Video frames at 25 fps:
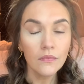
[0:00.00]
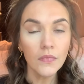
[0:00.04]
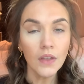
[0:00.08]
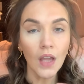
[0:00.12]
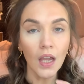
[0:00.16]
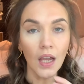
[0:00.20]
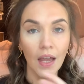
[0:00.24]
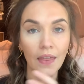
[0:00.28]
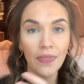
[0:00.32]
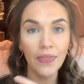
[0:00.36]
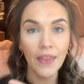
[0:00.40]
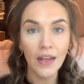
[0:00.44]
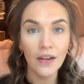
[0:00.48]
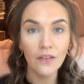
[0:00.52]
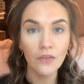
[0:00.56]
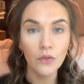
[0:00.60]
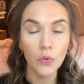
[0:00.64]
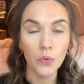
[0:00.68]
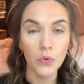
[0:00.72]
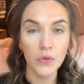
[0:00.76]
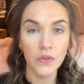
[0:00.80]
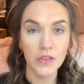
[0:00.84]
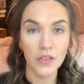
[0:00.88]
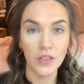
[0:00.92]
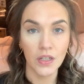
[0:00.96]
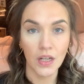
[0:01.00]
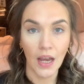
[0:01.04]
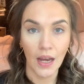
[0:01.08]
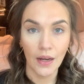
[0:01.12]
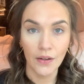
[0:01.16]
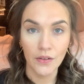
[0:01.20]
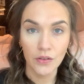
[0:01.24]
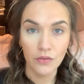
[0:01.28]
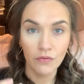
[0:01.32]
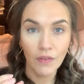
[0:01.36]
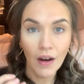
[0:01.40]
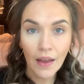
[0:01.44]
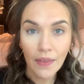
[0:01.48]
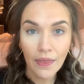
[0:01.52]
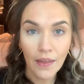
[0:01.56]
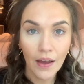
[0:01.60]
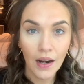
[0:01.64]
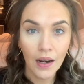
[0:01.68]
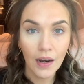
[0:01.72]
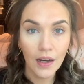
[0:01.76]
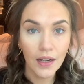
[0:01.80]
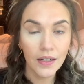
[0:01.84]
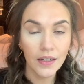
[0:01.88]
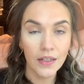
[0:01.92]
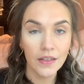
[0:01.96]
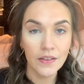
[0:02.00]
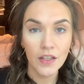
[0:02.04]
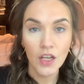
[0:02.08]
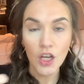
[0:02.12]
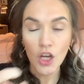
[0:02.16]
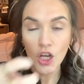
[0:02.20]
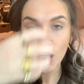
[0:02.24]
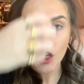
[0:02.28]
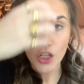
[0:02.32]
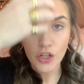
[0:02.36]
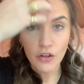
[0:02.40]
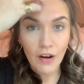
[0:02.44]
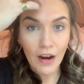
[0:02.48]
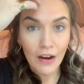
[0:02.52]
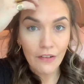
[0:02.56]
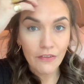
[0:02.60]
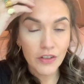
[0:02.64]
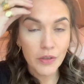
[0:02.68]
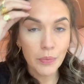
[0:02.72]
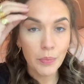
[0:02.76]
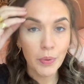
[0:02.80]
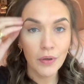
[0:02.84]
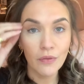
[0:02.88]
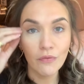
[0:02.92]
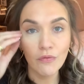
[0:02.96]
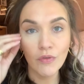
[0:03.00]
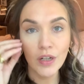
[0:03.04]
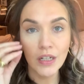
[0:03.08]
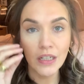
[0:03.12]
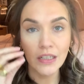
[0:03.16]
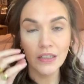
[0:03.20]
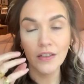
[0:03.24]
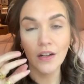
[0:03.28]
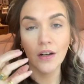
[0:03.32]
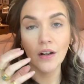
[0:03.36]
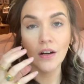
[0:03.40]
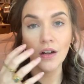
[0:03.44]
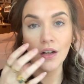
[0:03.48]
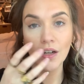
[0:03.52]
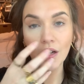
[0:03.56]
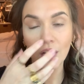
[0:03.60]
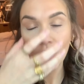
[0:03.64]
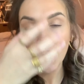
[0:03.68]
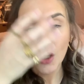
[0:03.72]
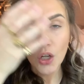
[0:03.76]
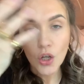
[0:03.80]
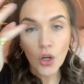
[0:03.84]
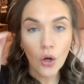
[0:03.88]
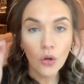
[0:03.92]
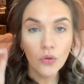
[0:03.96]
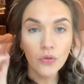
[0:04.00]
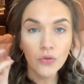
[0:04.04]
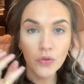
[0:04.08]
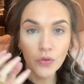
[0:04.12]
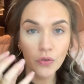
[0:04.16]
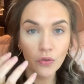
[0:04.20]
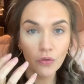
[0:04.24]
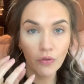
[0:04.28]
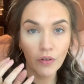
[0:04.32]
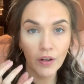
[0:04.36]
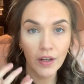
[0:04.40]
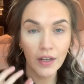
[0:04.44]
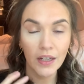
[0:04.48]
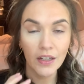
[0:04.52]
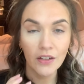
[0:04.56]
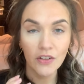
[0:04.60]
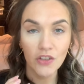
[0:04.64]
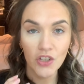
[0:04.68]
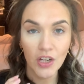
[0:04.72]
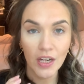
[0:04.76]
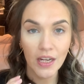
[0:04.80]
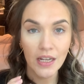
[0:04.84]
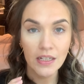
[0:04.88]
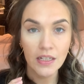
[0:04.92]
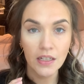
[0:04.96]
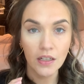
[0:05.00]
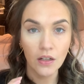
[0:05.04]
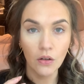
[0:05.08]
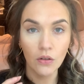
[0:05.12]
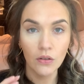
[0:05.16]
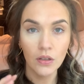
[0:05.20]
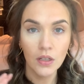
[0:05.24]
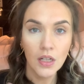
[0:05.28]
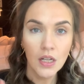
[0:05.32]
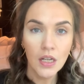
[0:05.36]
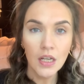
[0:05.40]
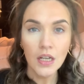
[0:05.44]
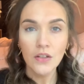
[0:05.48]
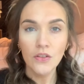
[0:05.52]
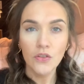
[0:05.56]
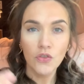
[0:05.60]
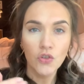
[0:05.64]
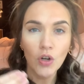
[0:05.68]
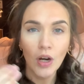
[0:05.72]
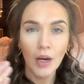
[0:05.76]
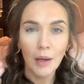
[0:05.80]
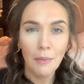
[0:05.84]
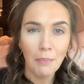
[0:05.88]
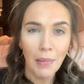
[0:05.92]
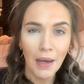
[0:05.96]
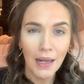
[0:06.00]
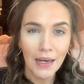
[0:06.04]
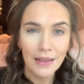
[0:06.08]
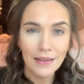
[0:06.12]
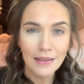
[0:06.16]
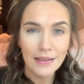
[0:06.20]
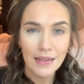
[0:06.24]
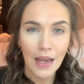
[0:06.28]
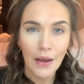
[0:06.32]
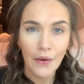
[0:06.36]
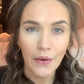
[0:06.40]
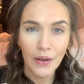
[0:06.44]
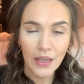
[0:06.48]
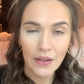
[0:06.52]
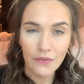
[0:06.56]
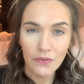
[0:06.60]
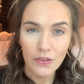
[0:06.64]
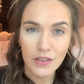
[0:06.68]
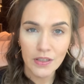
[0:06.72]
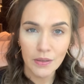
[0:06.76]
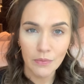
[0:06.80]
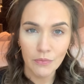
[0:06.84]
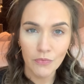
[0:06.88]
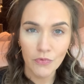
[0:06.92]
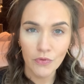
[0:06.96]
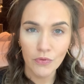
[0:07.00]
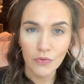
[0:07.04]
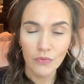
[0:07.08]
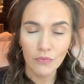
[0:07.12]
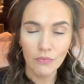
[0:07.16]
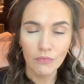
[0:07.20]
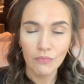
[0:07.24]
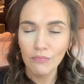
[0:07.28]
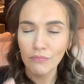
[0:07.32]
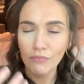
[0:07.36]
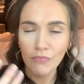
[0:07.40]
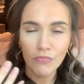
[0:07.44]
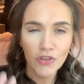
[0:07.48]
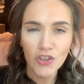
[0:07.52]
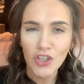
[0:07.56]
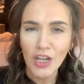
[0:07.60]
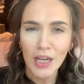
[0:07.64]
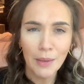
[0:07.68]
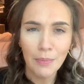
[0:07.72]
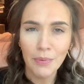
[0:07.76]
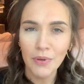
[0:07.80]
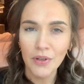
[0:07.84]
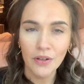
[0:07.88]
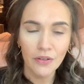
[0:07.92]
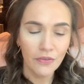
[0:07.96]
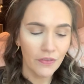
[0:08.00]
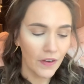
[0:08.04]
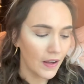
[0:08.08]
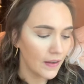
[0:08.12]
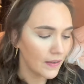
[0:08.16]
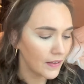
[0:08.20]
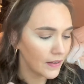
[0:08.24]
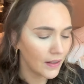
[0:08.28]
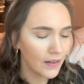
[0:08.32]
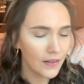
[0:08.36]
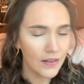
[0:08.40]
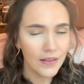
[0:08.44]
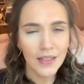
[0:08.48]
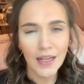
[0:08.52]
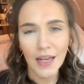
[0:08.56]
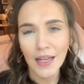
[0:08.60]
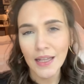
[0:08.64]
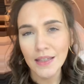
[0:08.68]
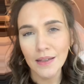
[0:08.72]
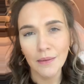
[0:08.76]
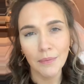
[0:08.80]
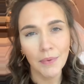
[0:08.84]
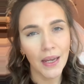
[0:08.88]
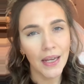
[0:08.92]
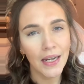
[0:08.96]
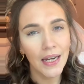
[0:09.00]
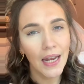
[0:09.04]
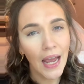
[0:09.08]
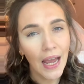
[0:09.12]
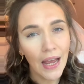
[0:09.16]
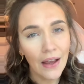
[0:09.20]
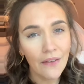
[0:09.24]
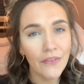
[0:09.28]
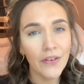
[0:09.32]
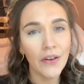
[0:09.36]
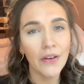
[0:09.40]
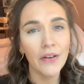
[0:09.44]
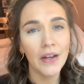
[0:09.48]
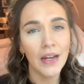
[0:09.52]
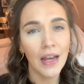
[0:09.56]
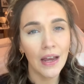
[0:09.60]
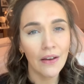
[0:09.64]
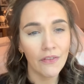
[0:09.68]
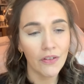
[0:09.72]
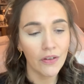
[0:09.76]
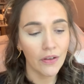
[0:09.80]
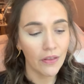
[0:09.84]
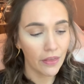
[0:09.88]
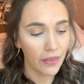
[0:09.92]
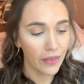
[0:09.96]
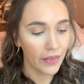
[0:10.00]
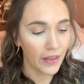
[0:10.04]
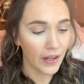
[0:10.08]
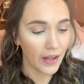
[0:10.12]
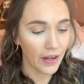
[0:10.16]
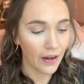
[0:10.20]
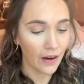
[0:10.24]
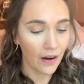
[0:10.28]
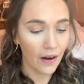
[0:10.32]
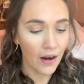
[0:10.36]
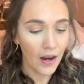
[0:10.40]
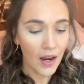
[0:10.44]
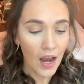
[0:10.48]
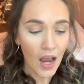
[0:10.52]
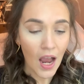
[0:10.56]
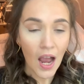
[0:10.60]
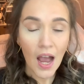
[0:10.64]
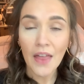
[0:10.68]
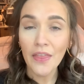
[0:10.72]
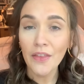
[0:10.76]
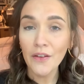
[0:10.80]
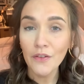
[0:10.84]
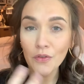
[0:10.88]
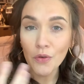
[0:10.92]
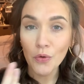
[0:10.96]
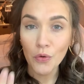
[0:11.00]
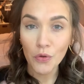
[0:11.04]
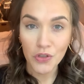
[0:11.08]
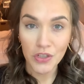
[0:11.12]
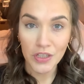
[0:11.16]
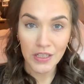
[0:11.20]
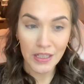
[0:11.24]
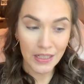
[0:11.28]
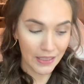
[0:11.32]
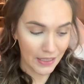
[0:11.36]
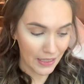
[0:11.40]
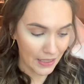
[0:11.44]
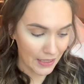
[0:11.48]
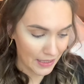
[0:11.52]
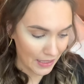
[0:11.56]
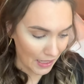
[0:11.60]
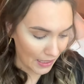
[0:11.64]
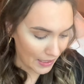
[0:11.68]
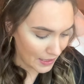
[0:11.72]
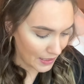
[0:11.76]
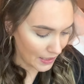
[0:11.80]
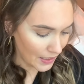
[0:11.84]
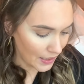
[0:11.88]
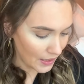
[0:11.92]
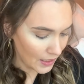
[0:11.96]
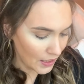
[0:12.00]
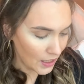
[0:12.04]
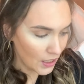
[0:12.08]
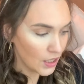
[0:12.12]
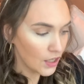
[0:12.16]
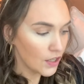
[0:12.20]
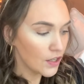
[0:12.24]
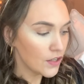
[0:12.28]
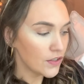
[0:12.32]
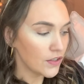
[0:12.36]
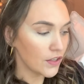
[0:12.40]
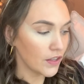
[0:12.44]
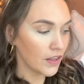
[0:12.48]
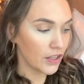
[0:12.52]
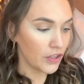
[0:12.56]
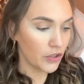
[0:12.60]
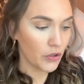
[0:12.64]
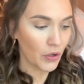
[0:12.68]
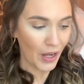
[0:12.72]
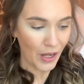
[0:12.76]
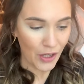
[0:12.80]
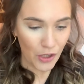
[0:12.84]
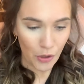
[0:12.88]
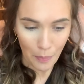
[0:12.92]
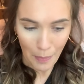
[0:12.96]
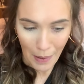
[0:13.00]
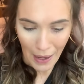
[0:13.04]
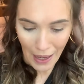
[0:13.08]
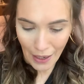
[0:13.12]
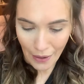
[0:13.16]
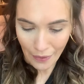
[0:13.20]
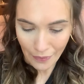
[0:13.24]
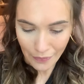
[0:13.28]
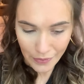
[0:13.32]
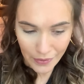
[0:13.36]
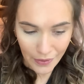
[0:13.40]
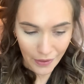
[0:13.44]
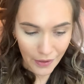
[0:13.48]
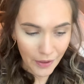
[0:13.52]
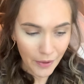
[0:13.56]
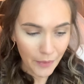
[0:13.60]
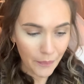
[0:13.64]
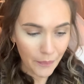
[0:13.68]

And then of course, to counteract that lightness, you're having to put really dark contouring and shading on to try and balance out and give you some shape in your face, and it just ends up getting heavier and heavier and thicker. And then of course you need to set it, so then you get your powder